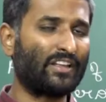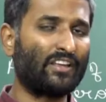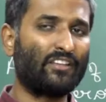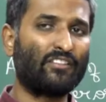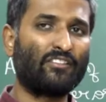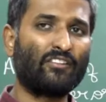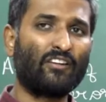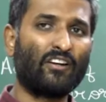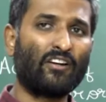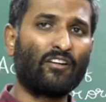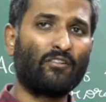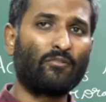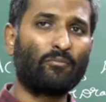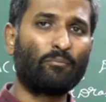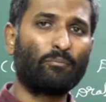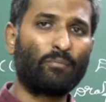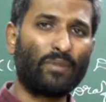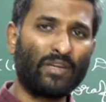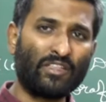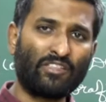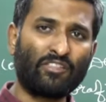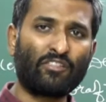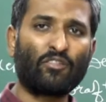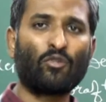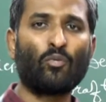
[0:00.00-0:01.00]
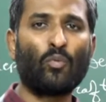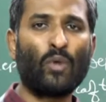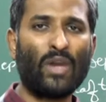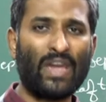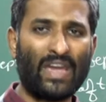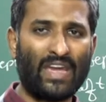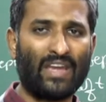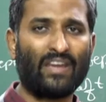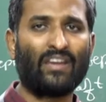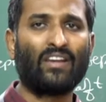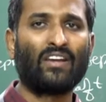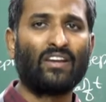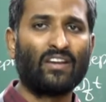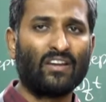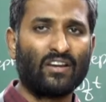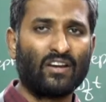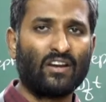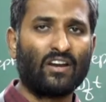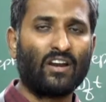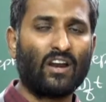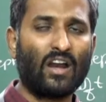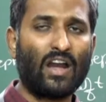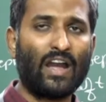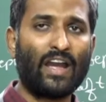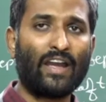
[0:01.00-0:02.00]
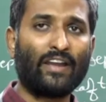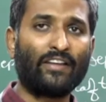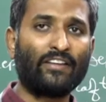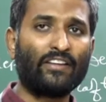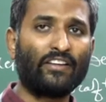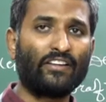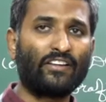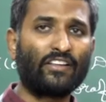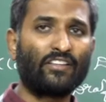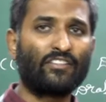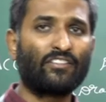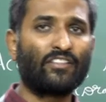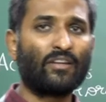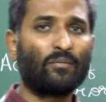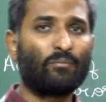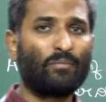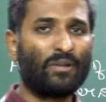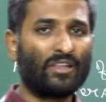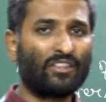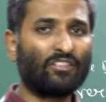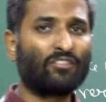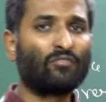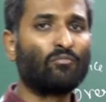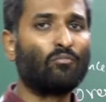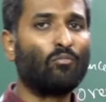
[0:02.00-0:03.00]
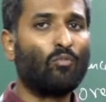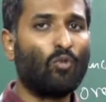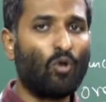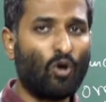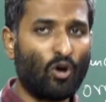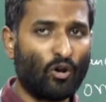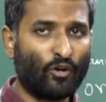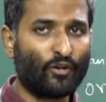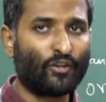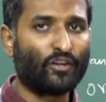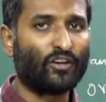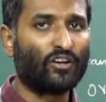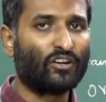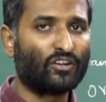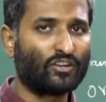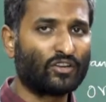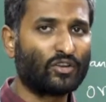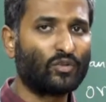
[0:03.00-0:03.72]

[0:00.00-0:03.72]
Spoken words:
it is the best way and it is the best mode